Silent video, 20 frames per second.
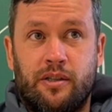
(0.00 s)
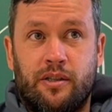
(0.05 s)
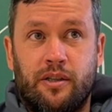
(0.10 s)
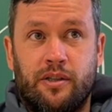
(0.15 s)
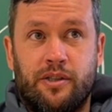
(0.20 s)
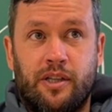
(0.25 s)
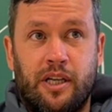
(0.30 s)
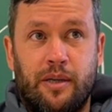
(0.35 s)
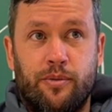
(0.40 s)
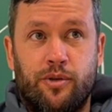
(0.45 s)

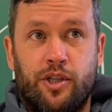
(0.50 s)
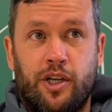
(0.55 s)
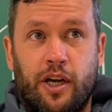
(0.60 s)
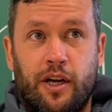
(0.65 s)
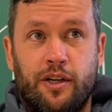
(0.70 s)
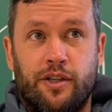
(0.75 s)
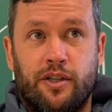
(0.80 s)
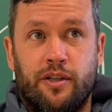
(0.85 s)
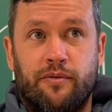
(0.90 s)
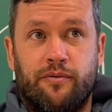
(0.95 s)
There's teams
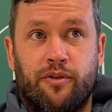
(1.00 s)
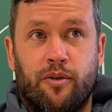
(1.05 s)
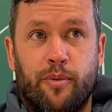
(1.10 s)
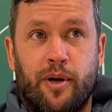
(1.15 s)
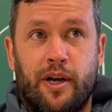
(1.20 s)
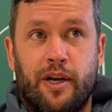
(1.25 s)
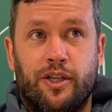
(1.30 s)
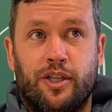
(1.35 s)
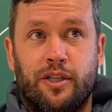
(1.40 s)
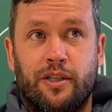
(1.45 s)
changing
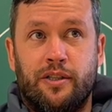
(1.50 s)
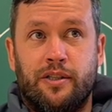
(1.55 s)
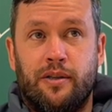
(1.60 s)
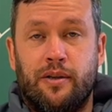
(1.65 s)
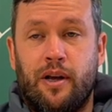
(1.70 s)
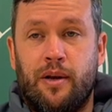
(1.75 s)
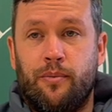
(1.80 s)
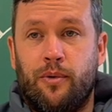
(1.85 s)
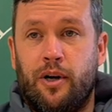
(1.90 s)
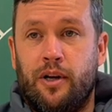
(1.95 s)
formations
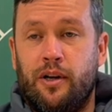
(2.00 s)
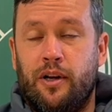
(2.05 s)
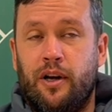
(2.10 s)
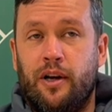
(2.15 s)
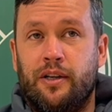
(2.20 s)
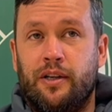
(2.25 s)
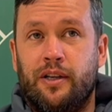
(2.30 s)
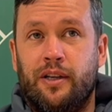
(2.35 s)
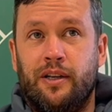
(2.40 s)
and whatnot.